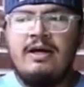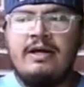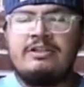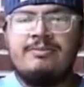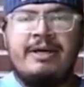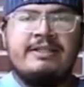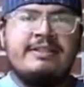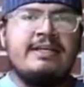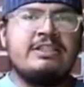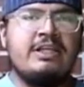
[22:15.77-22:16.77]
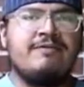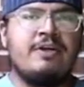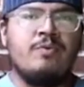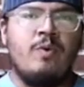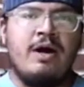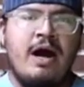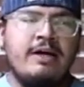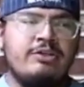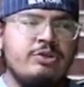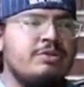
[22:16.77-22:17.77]
and to make sense of it and what I
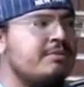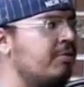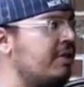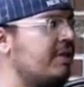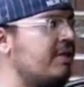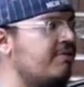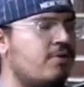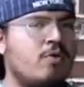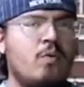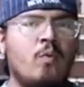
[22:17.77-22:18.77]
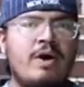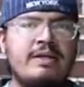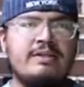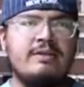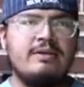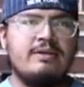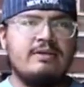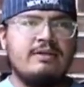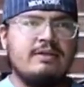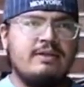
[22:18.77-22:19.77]
truly believe, what
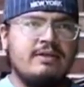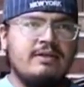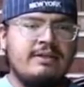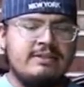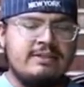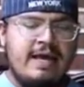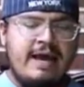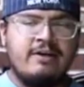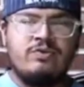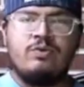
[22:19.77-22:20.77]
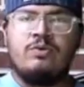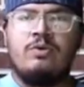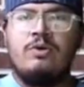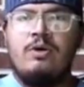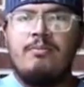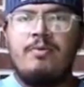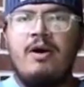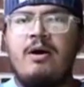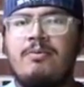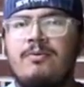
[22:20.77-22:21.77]
is the actual
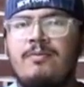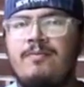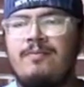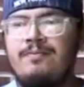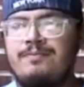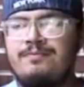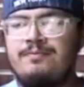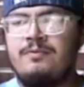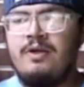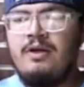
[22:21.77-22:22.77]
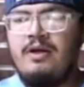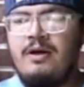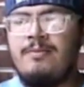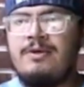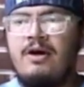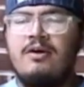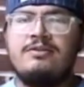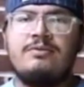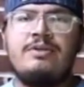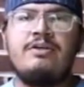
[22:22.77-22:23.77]
problem. And we
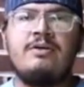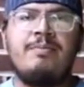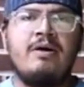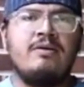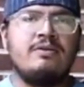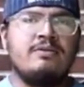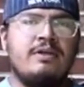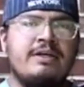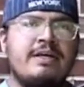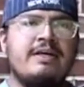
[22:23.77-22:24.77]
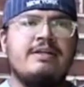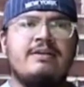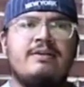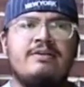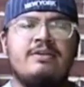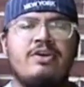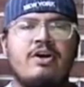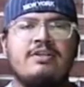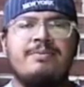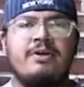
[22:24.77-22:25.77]
also hear about, again, dark
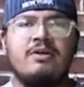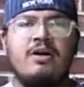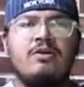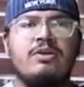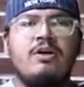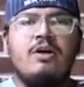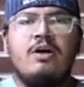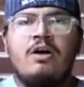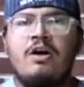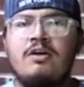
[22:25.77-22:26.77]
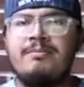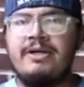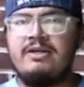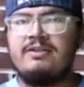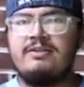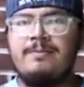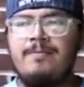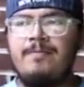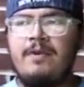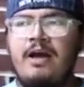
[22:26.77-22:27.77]
spirit called Hermix.
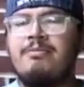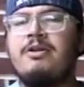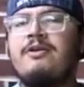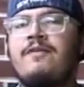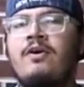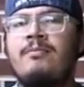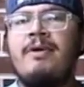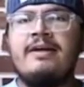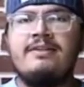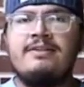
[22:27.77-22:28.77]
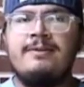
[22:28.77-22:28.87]
I believe Hermix